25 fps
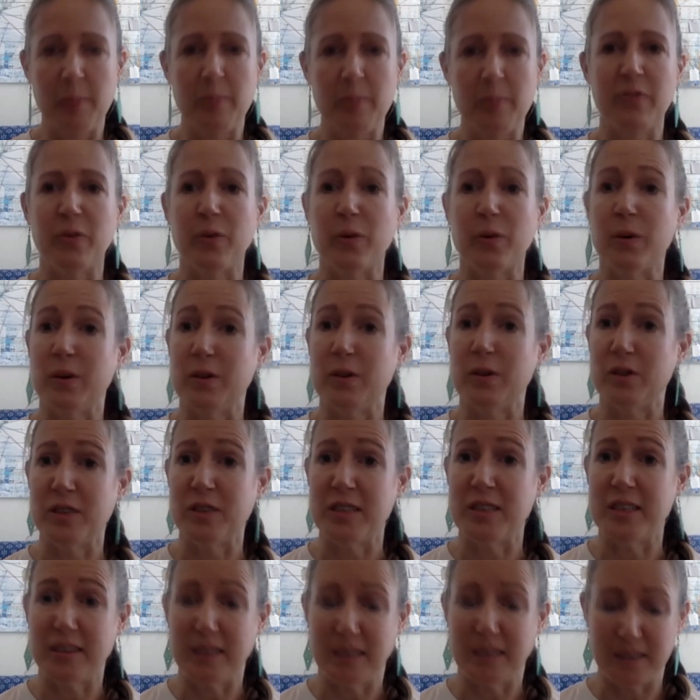for Trees
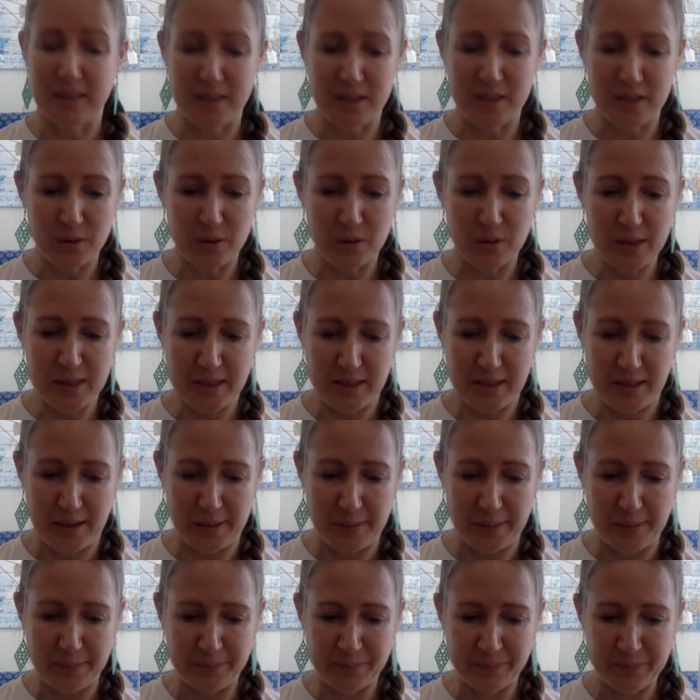Atlanta
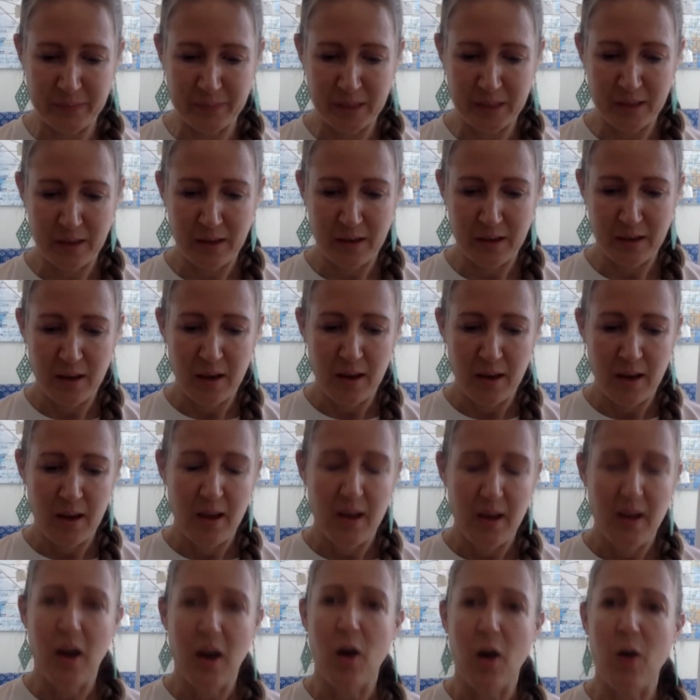Storytime.
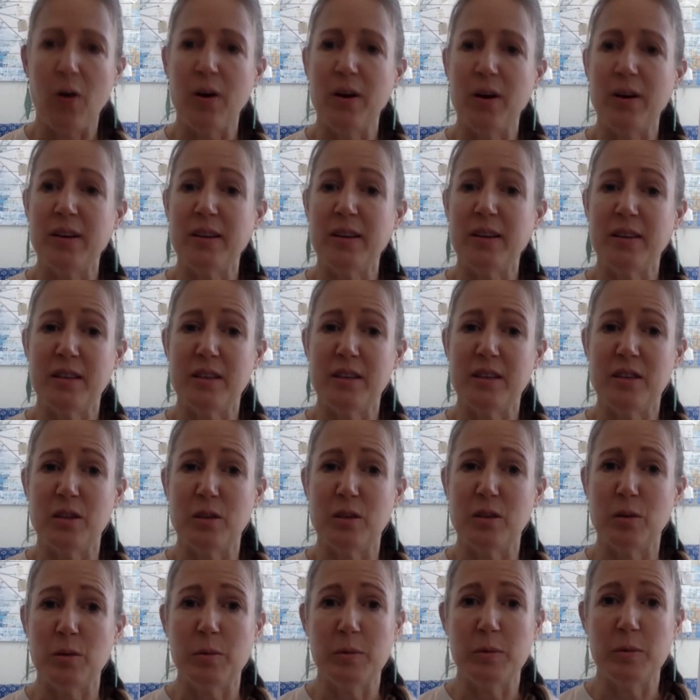On the
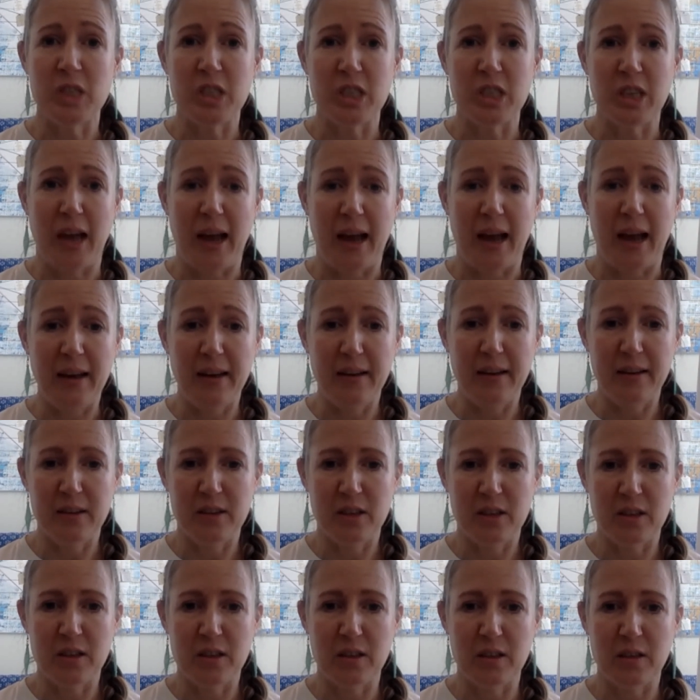Zoom chat,
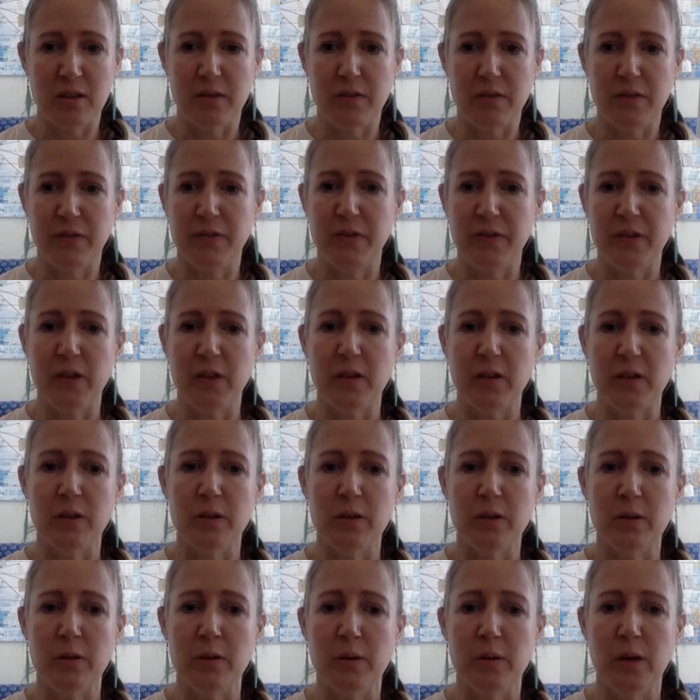just a
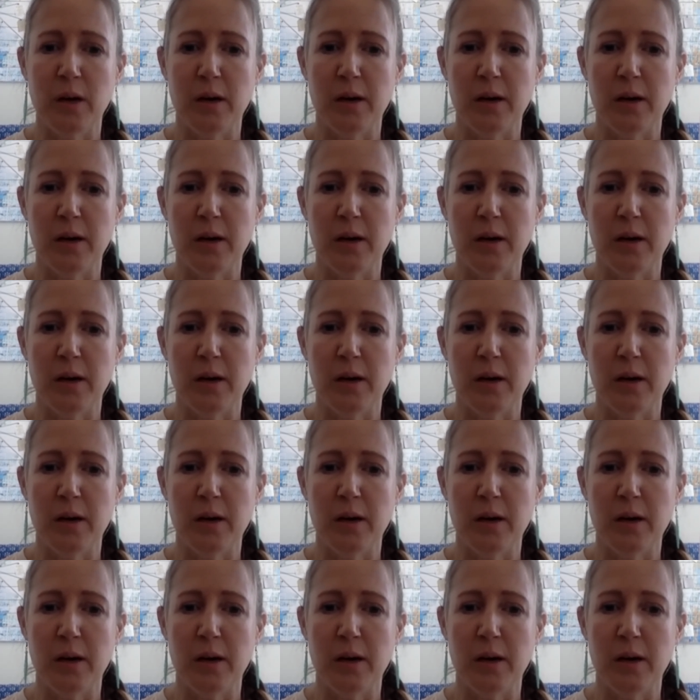few